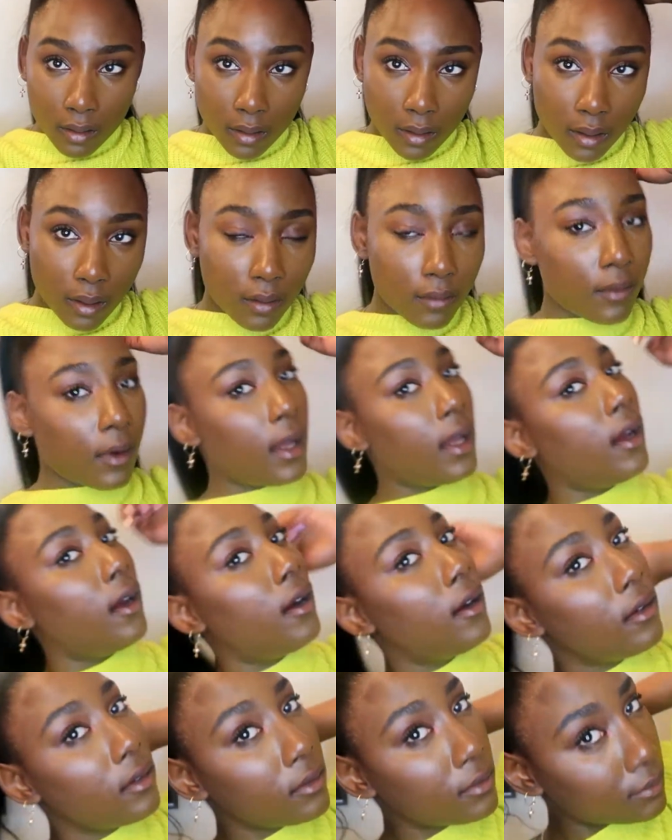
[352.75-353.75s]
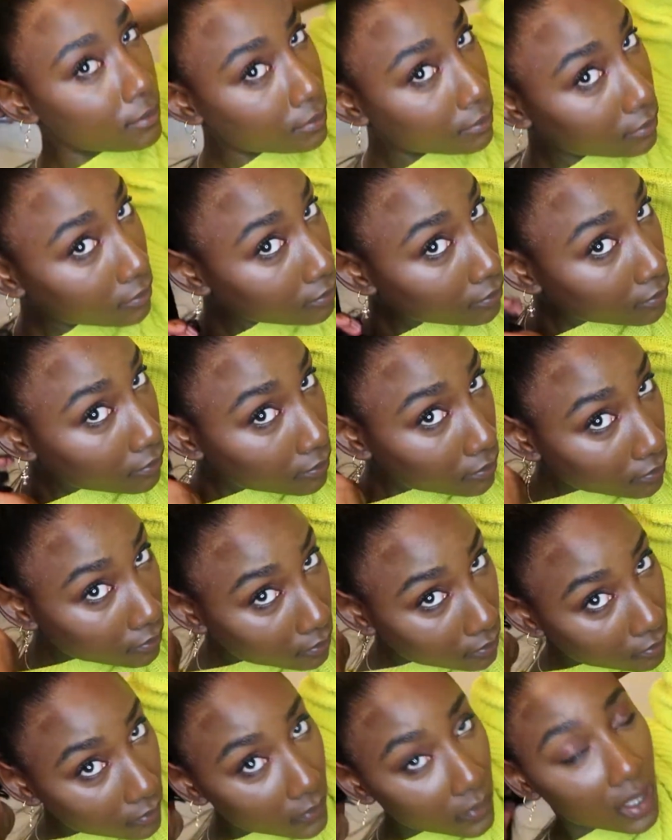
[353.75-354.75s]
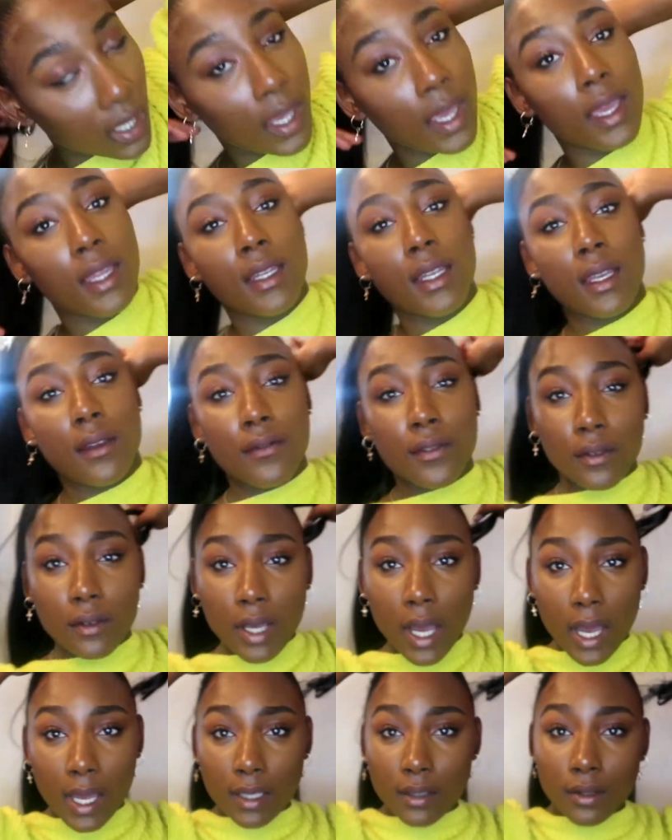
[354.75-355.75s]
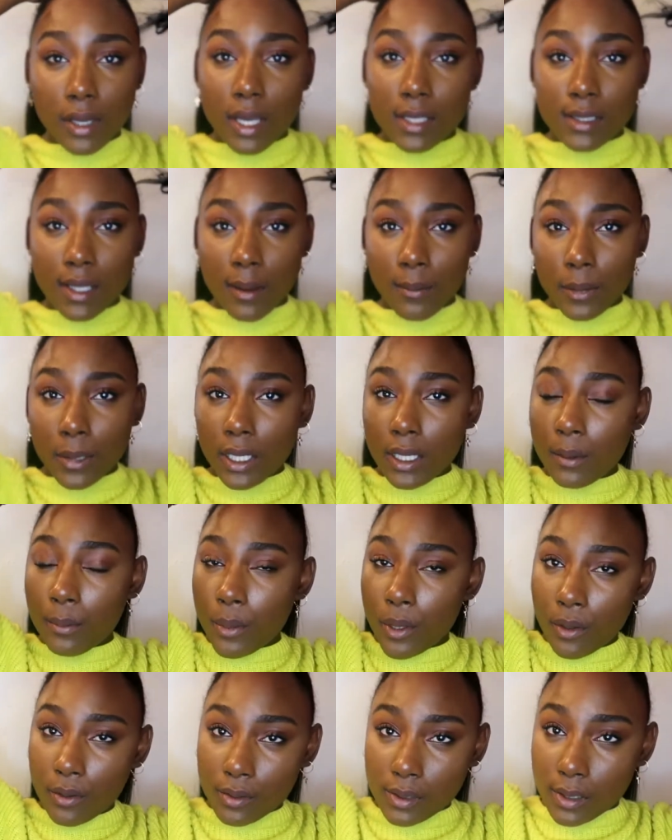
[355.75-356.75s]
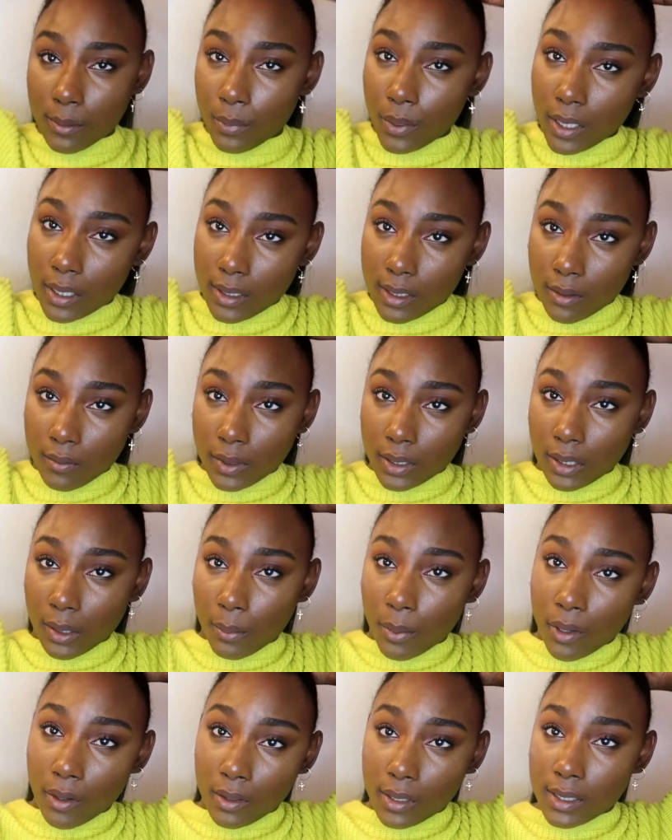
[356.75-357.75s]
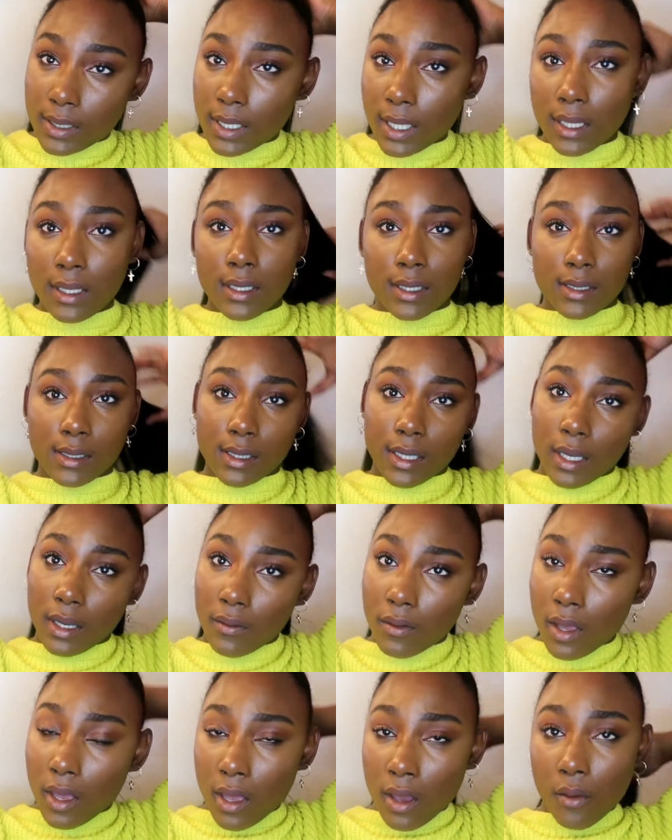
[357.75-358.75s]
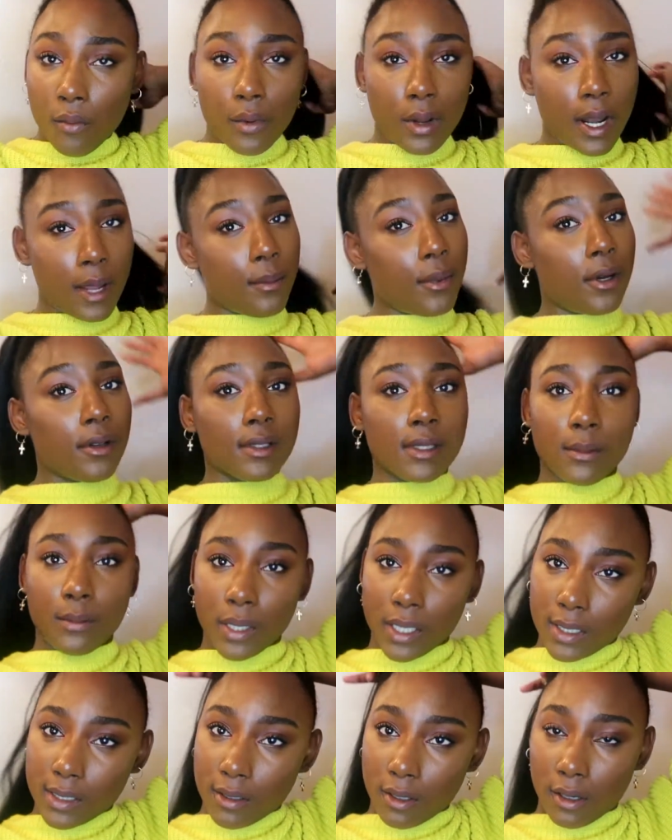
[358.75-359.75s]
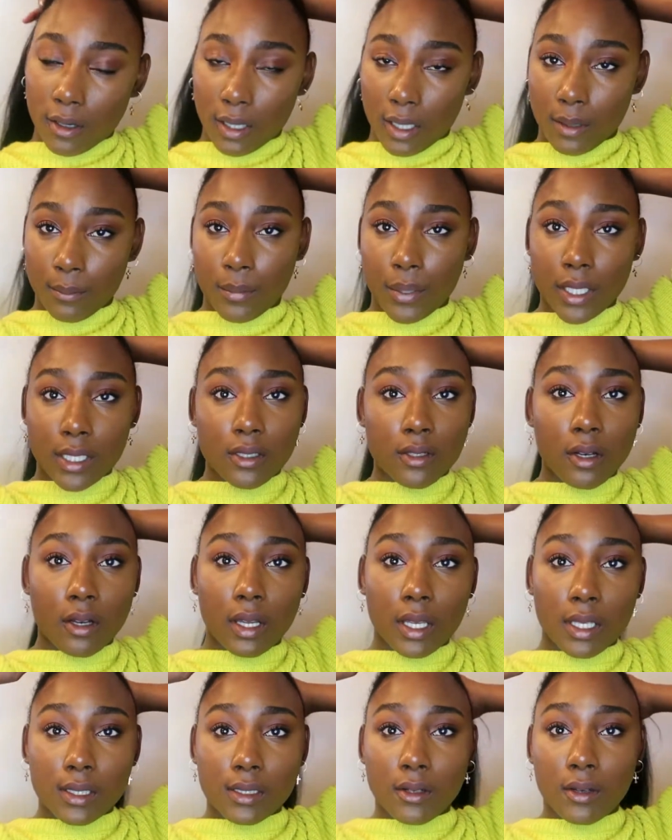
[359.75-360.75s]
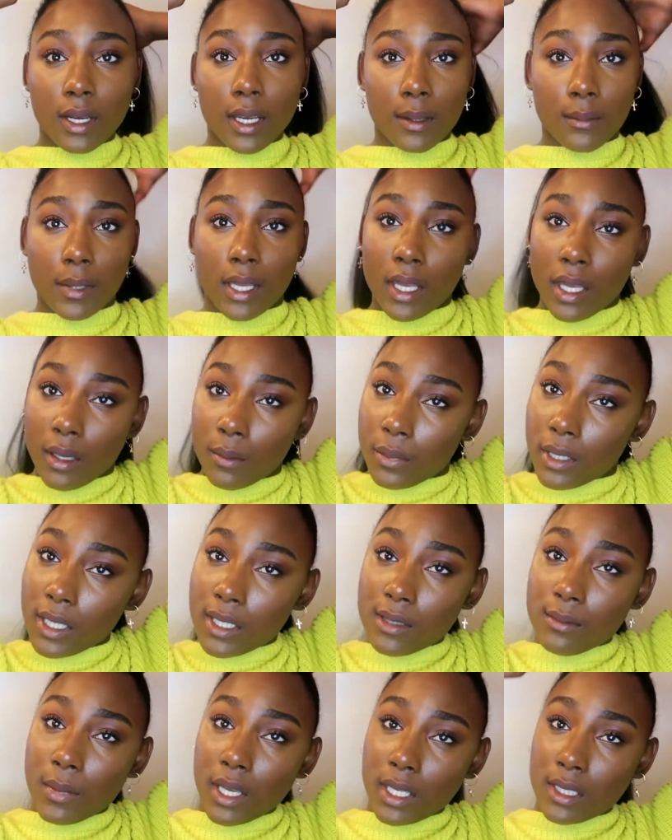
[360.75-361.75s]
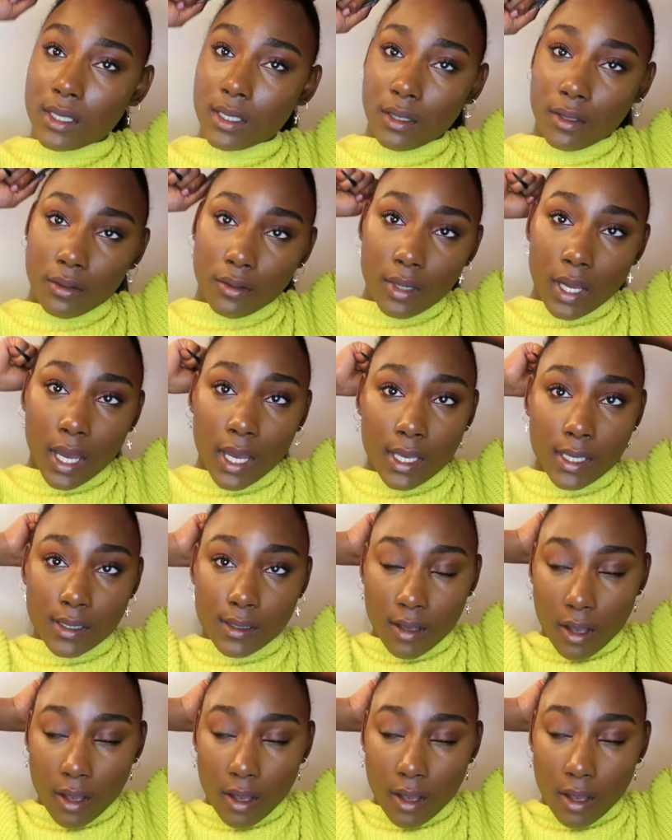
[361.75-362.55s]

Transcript: around. And if you guys, I'm gonna post a picture with the ponytail and stuff. When I post a picture on Instagram, please make sure you guys